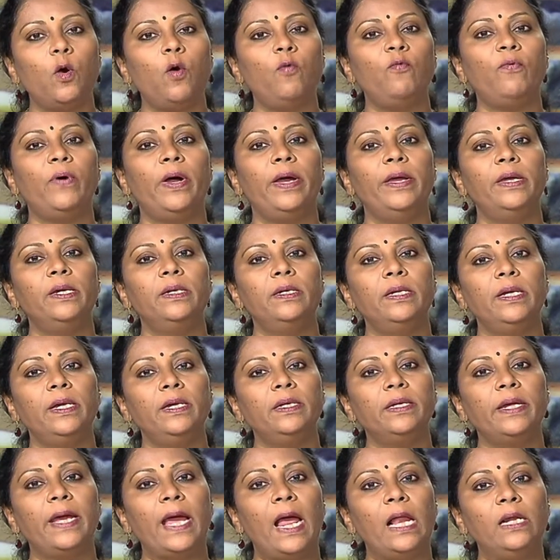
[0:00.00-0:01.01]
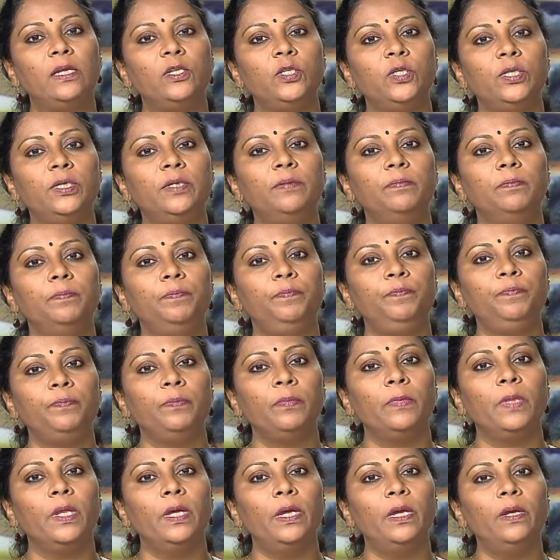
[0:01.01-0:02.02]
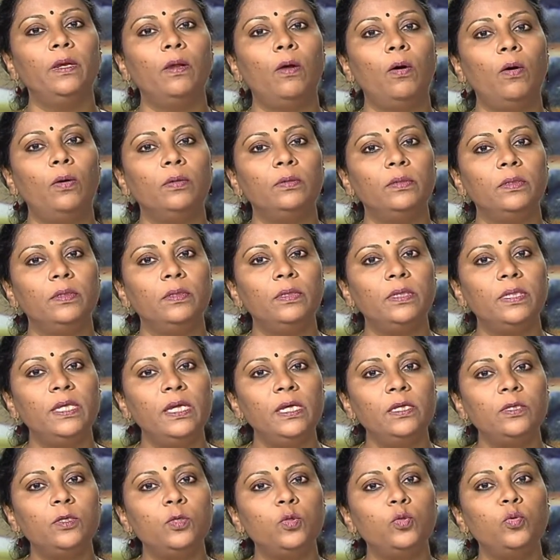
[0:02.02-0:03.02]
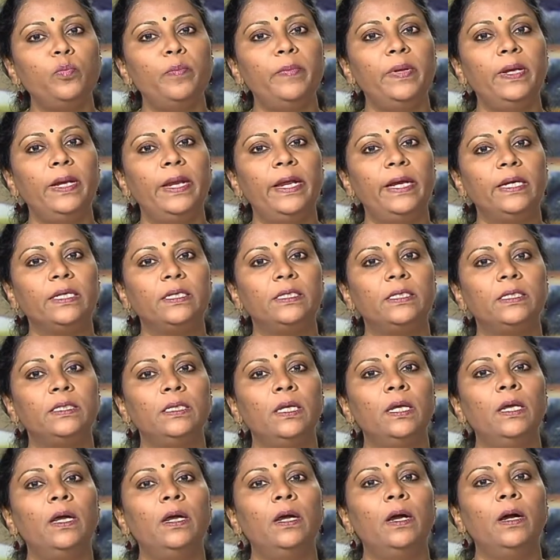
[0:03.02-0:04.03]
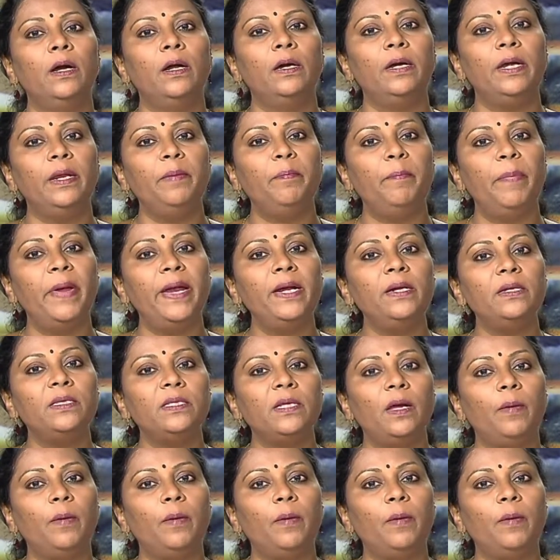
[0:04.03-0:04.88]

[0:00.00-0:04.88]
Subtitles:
of iron and calcium in these two millets depends